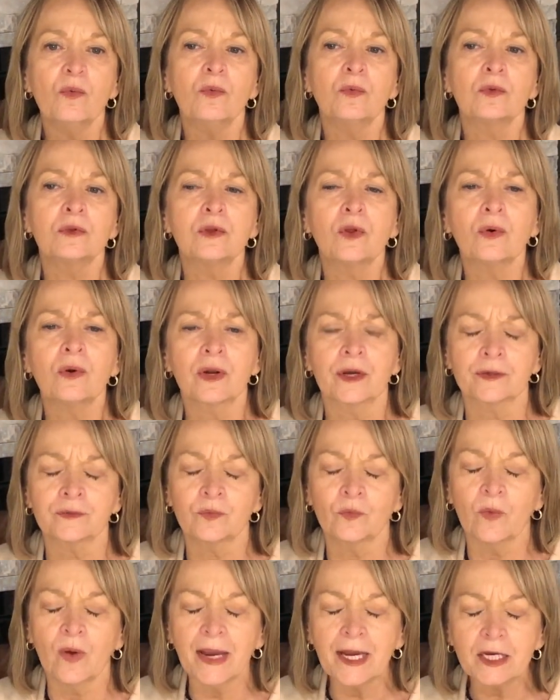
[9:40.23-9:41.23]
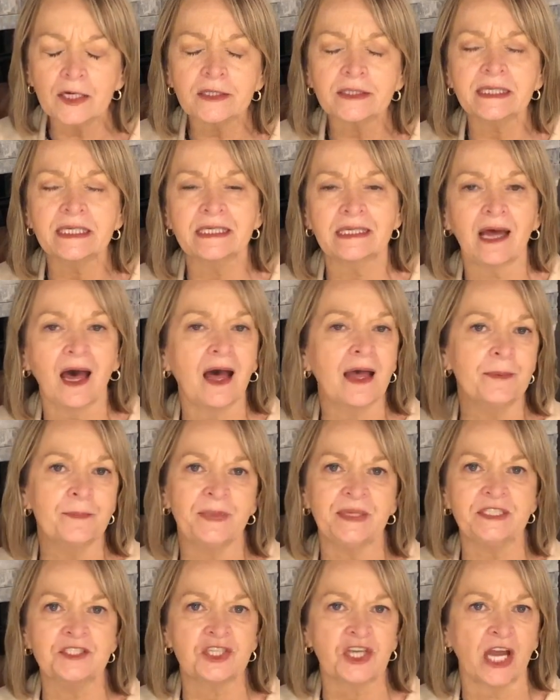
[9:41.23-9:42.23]
Lord, where can I
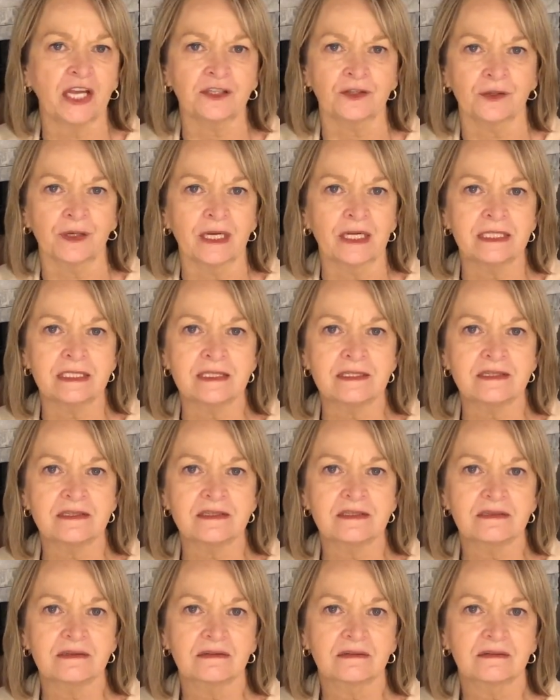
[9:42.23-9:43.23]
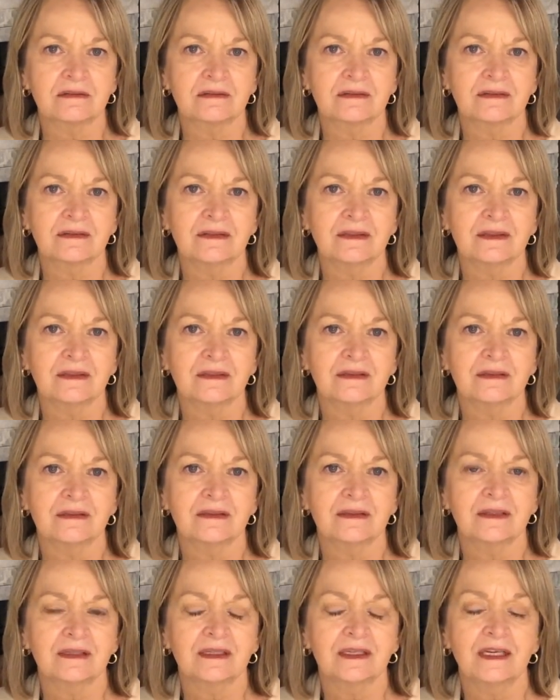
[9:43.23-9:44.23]
be generous?
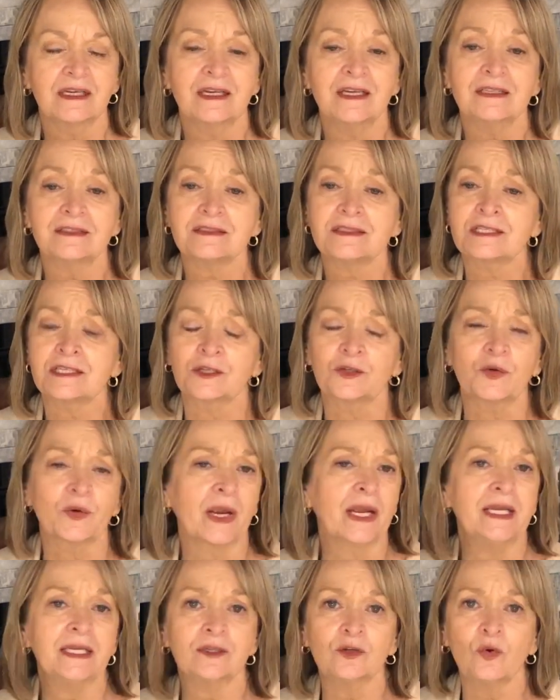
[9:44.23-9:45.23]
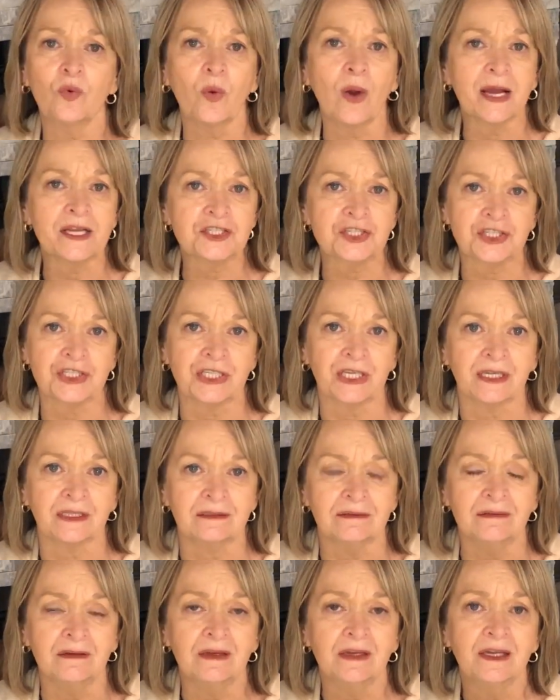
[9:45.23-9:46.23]
It's a great
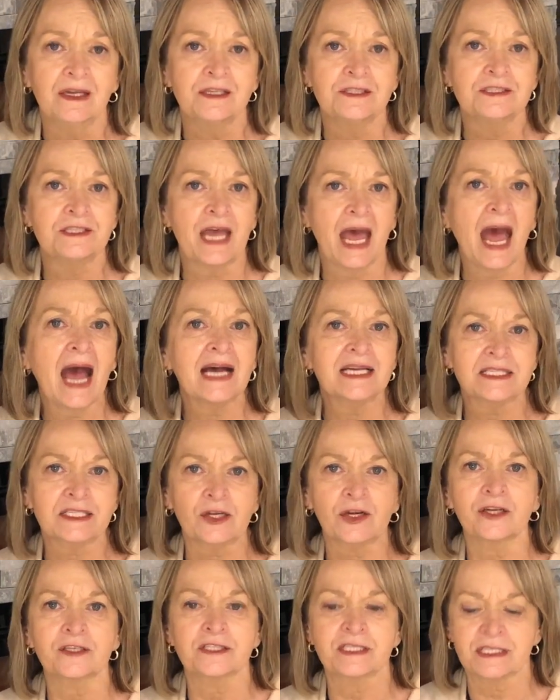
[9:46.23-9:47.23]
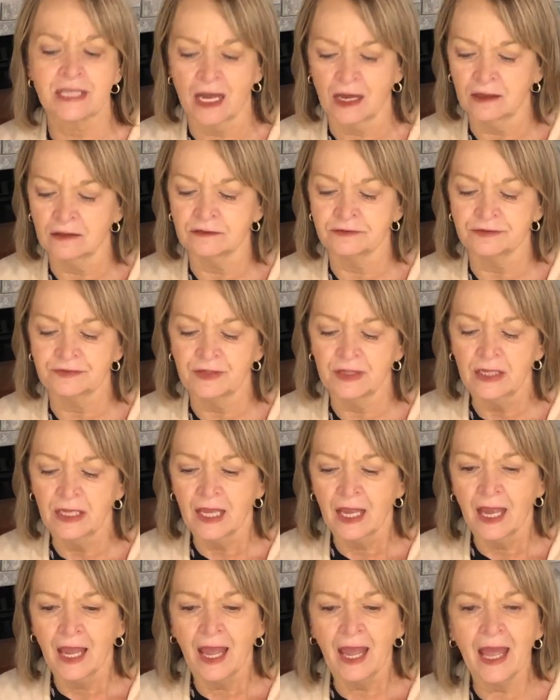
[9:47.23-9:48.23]
question to ask ourselves.
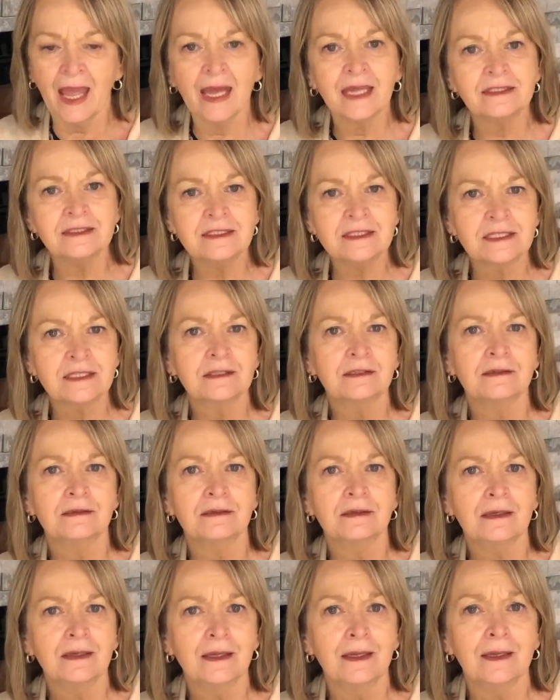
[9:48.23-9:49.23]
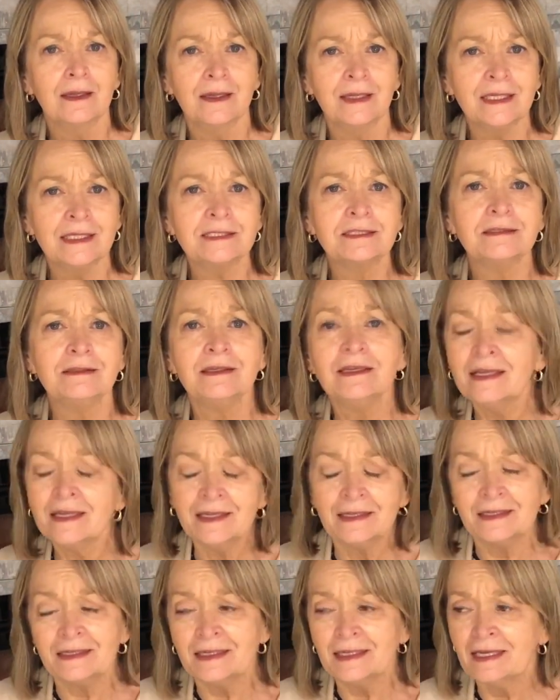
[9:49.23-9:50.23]
And
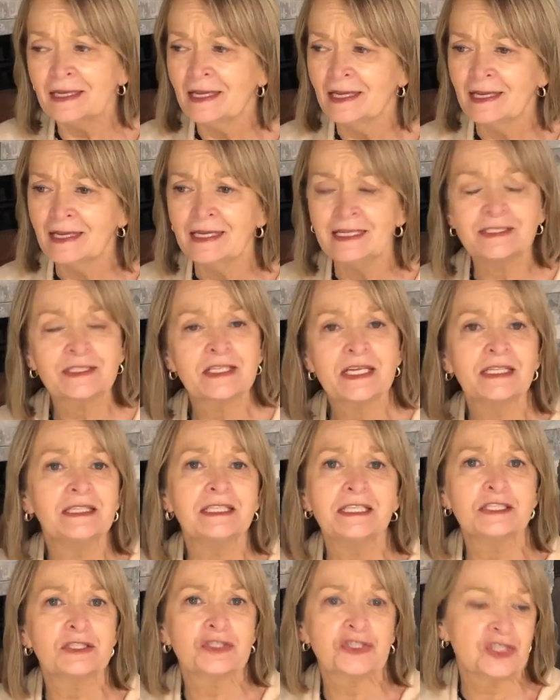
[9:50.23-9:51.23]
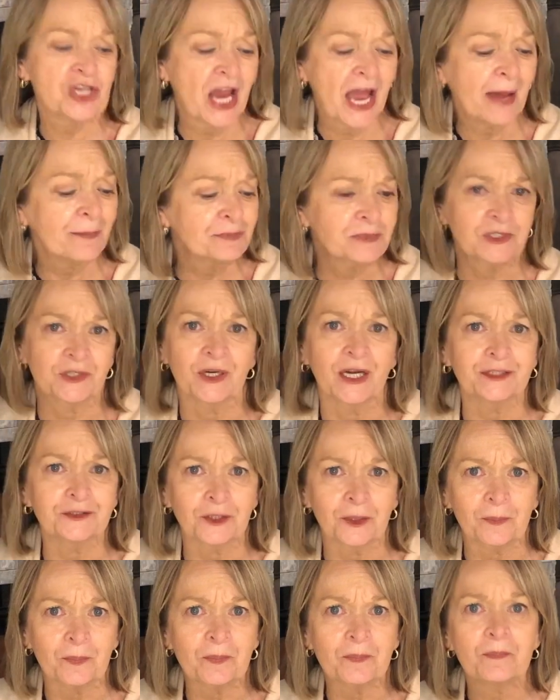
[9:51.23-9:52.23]
it's in this chapter
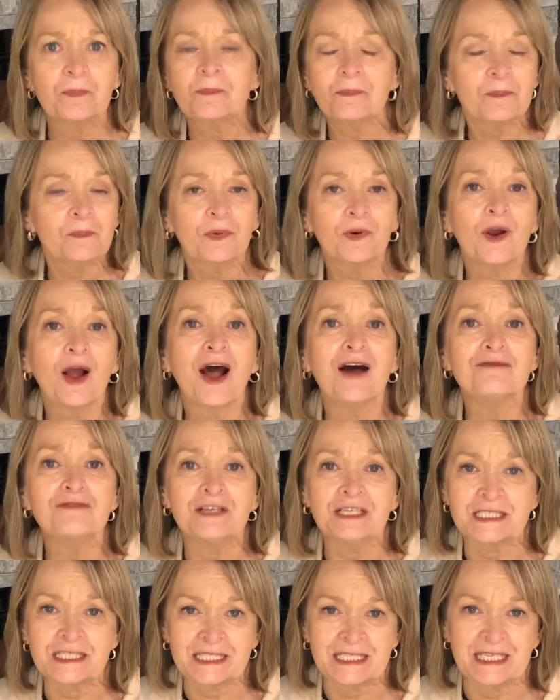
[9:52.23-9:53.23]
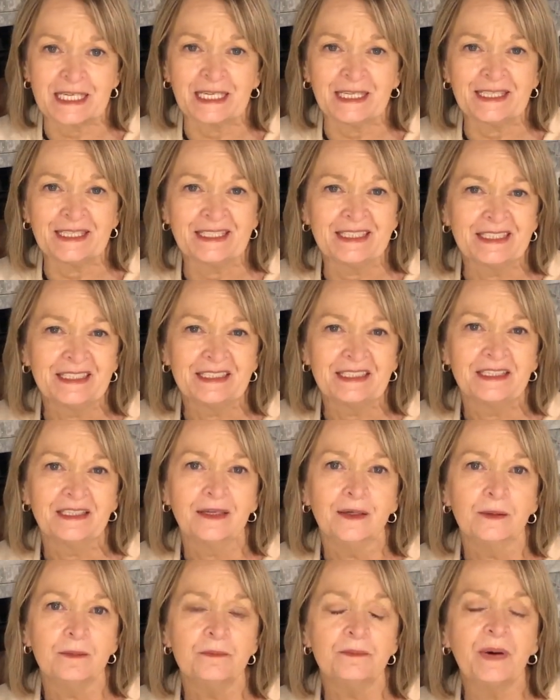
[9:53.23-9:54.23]
under prophecy,
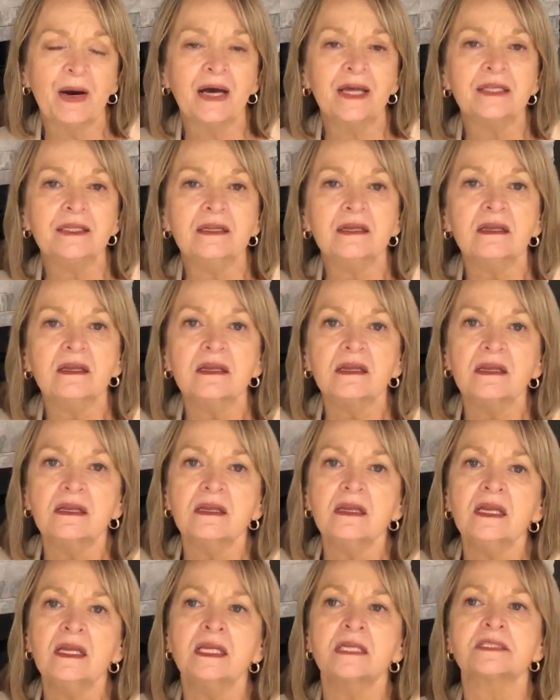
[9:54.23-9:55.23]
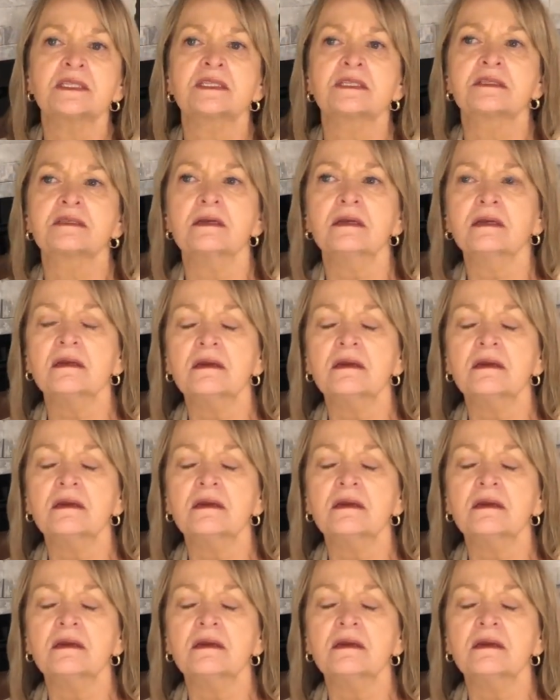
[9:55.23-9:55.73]
but it's